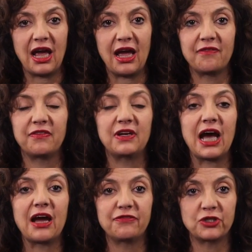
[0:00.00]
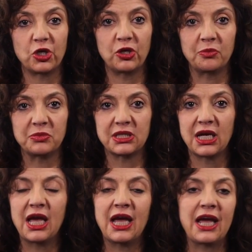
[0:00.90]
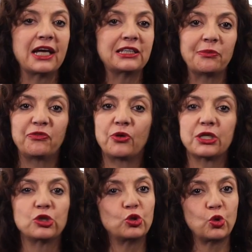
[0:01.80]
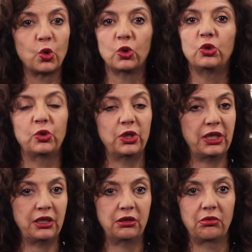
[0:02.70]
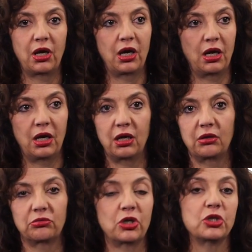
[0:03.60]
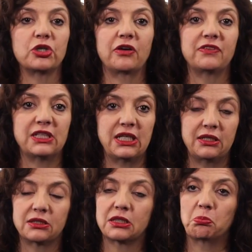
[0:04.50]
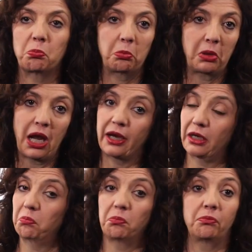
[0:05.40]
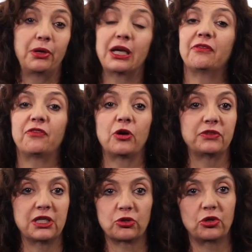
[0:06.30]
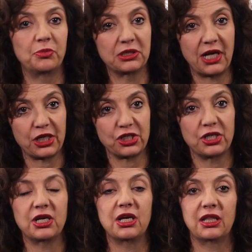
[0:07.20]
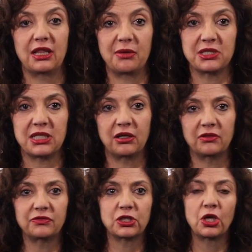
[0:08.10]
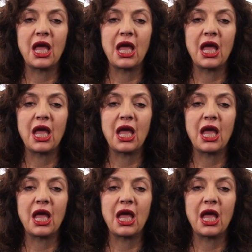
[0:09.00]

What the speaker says: have life terms except for extraordinary controversies like being involved in a criminal action themselves.